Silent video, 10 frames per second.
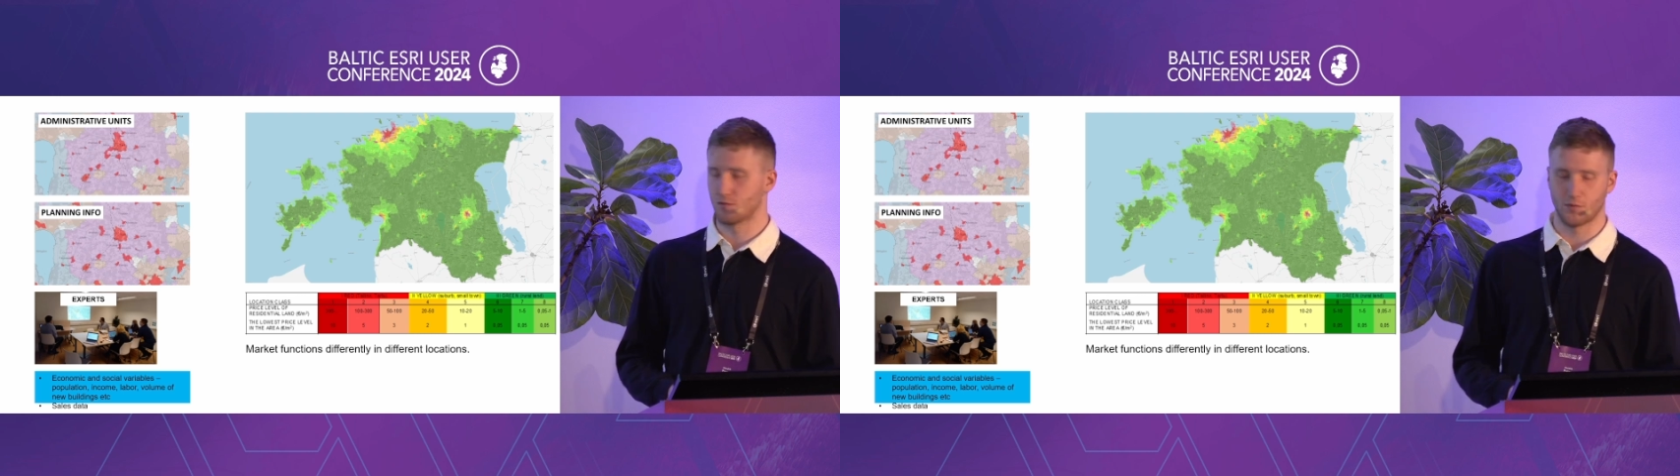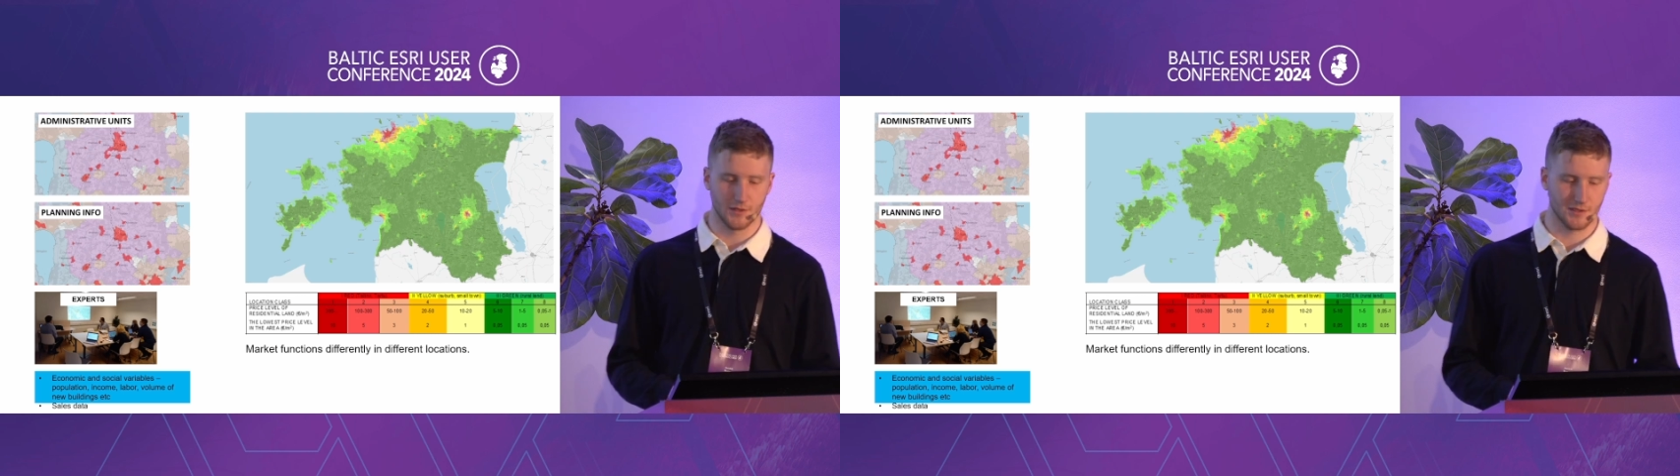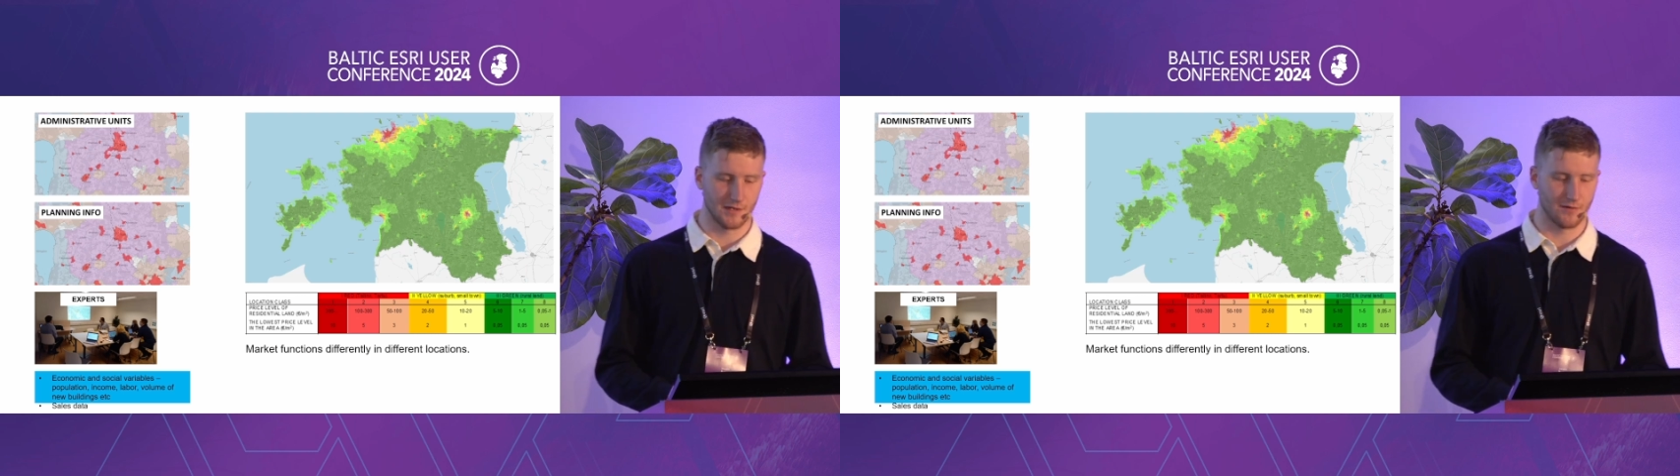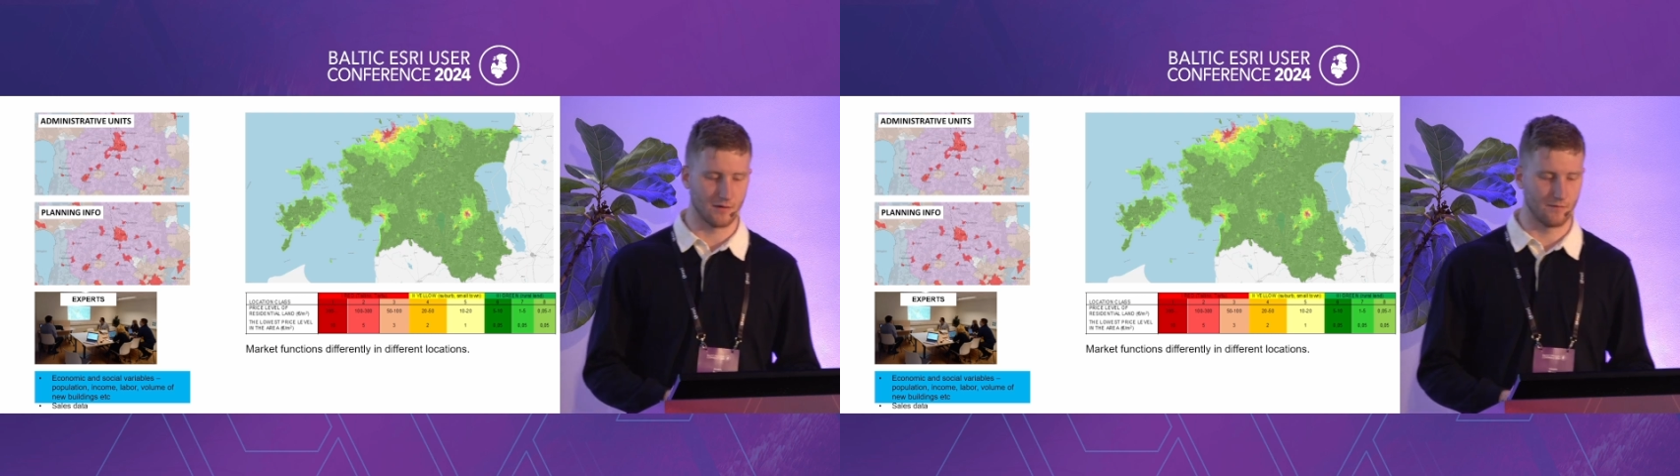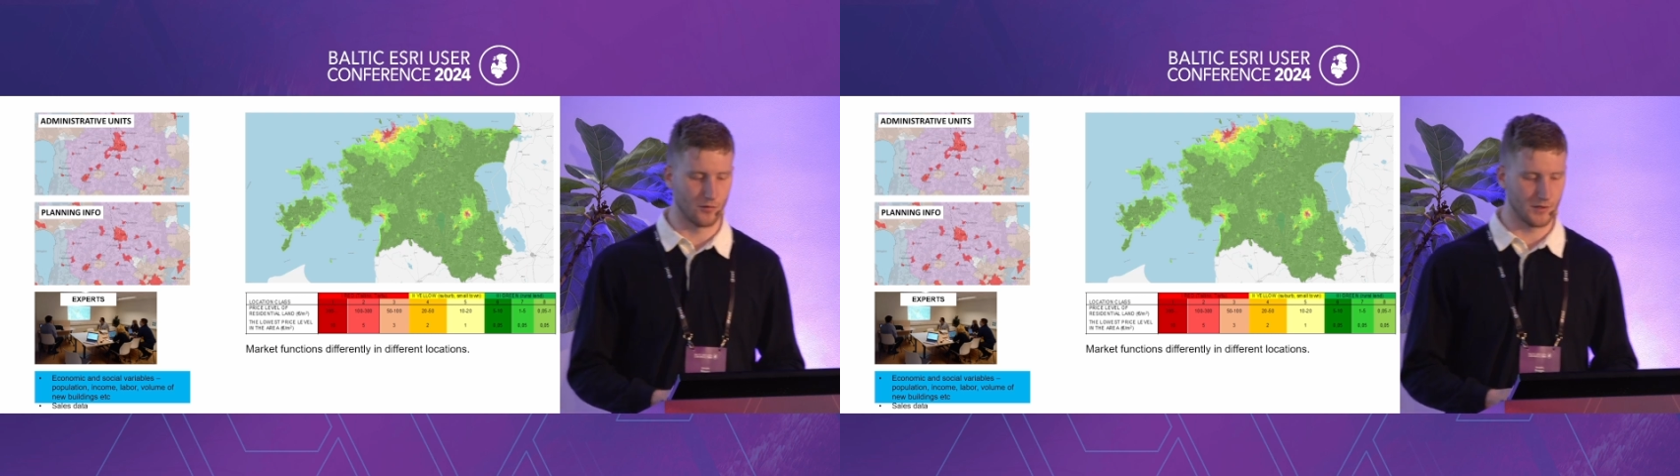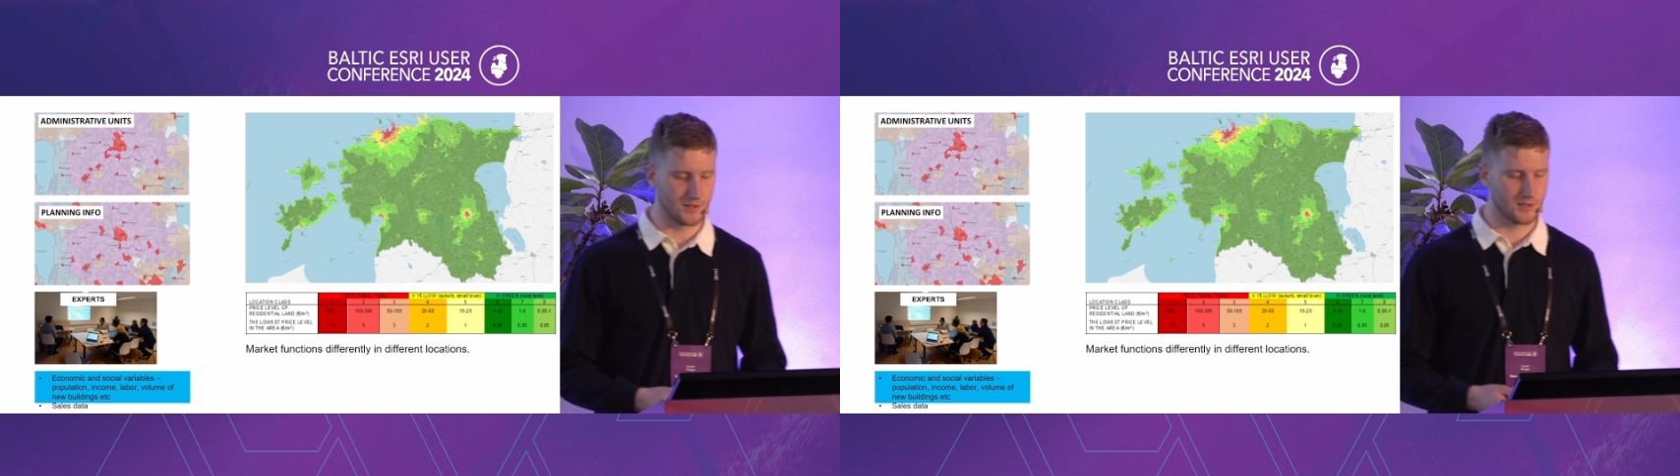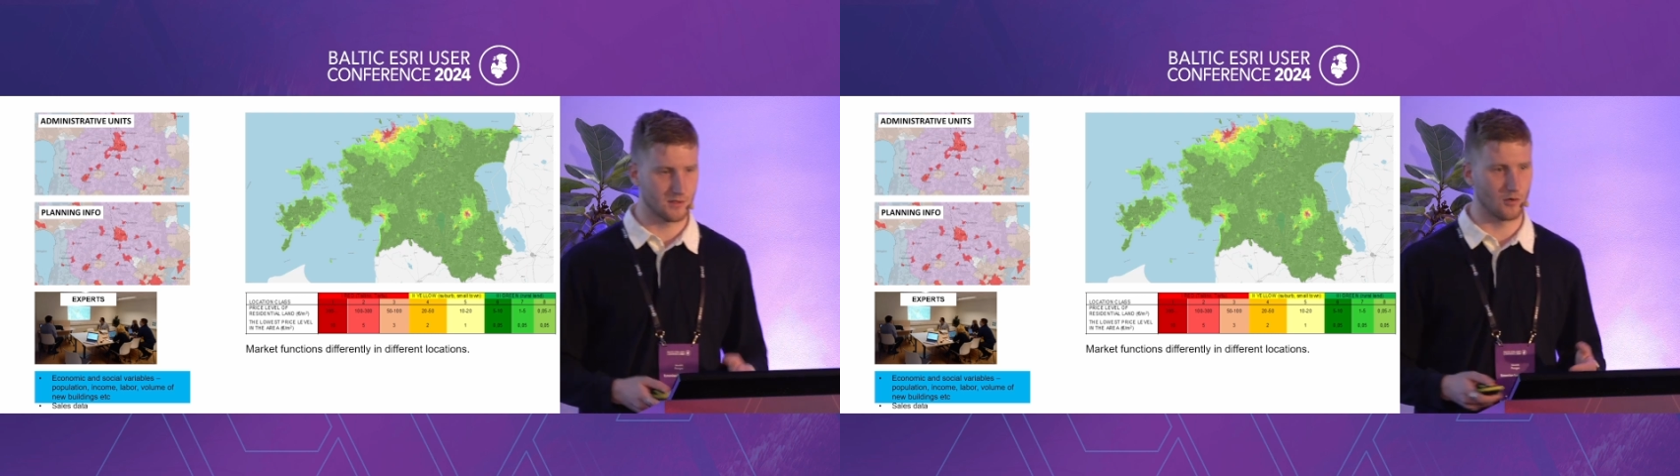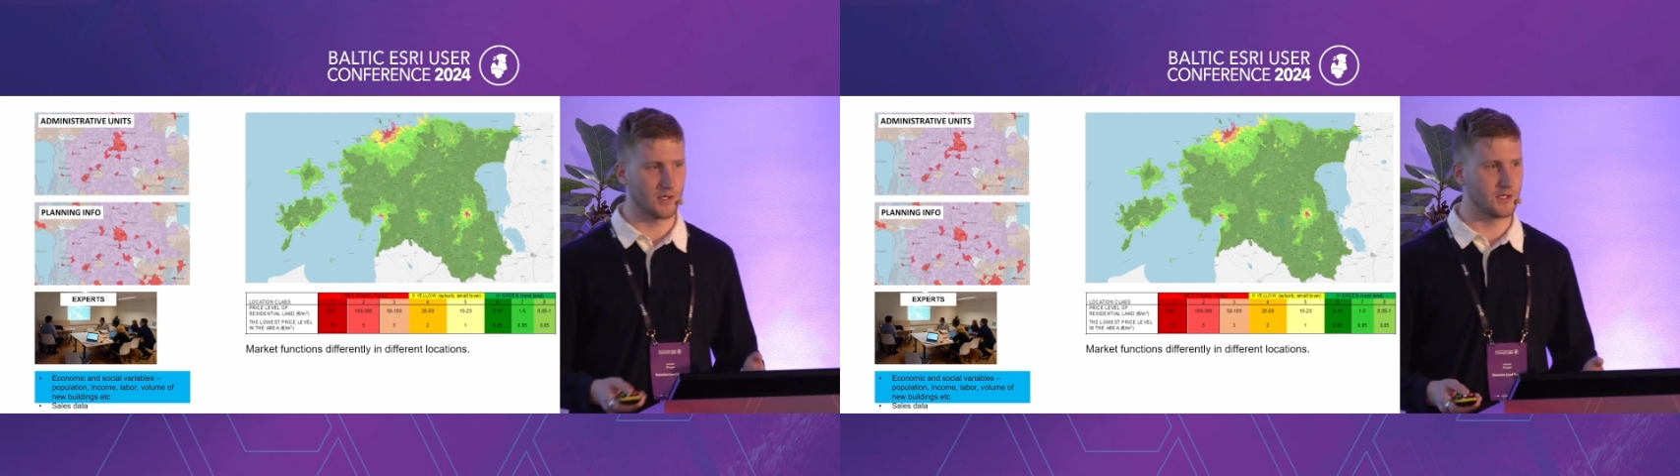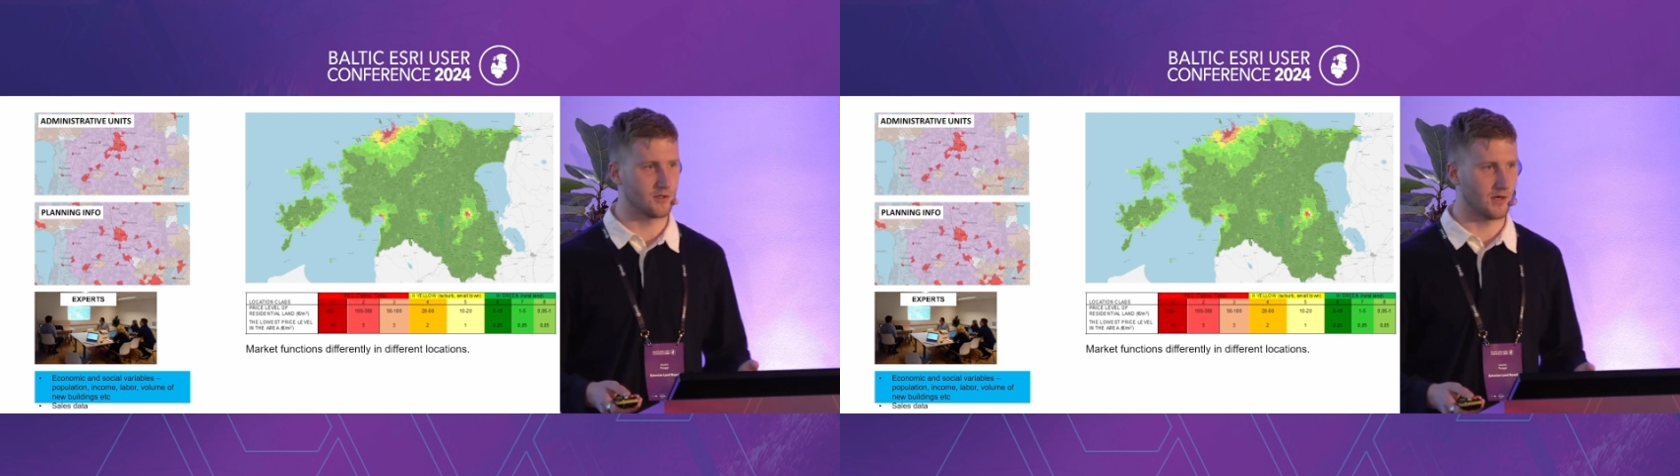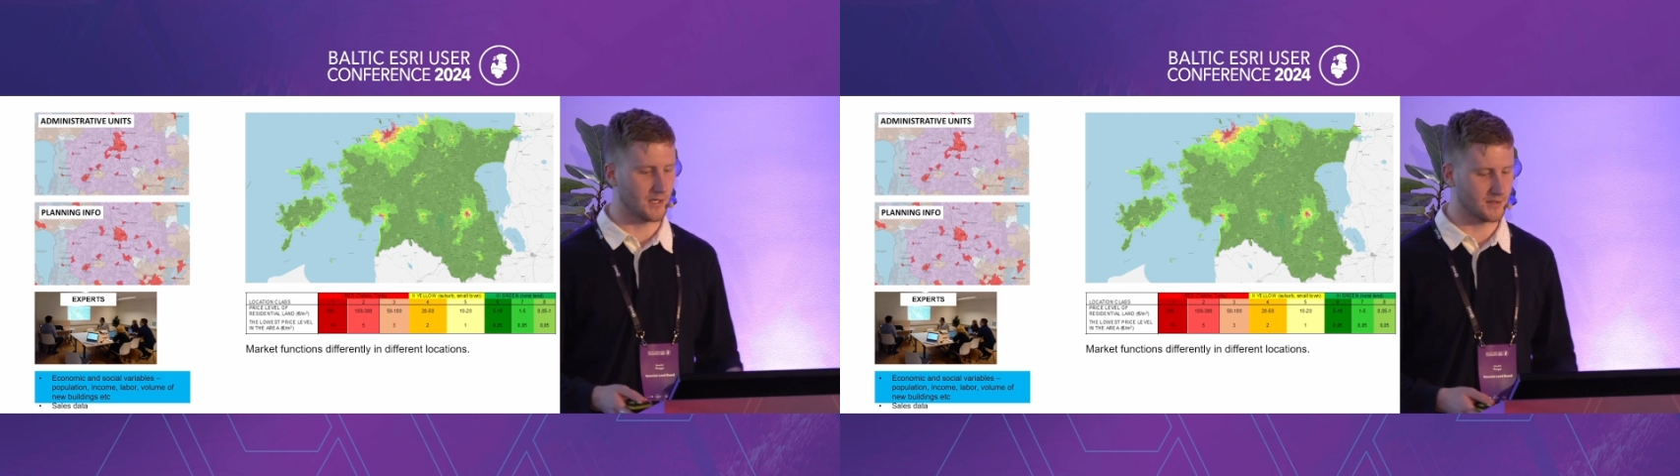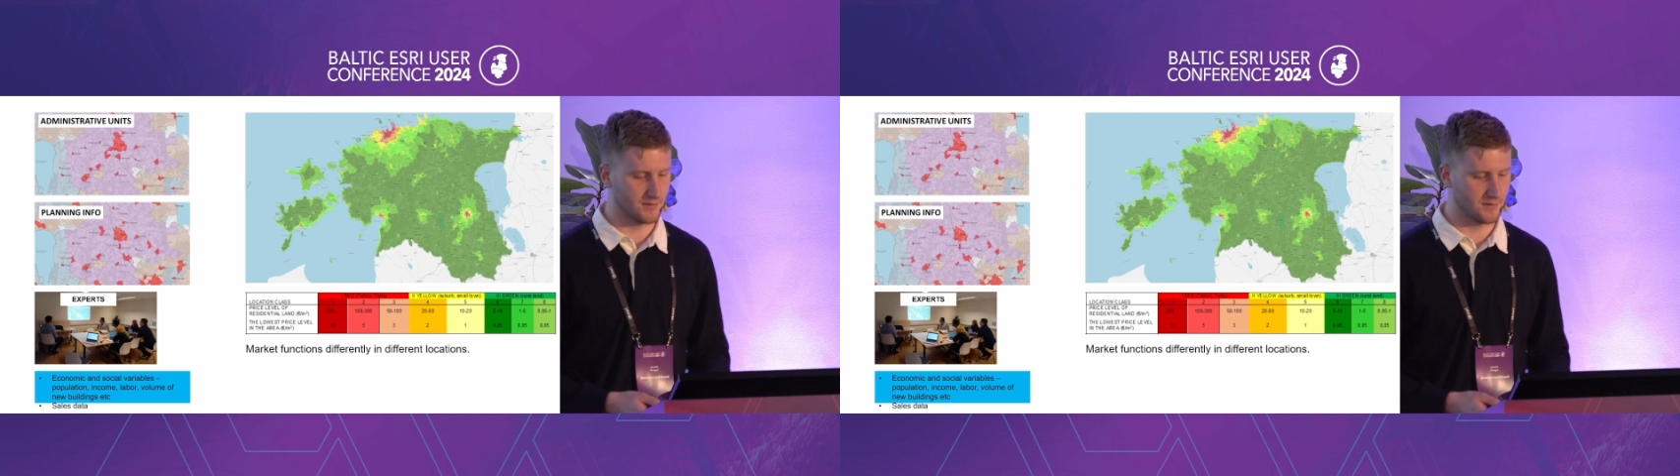price level for each location class.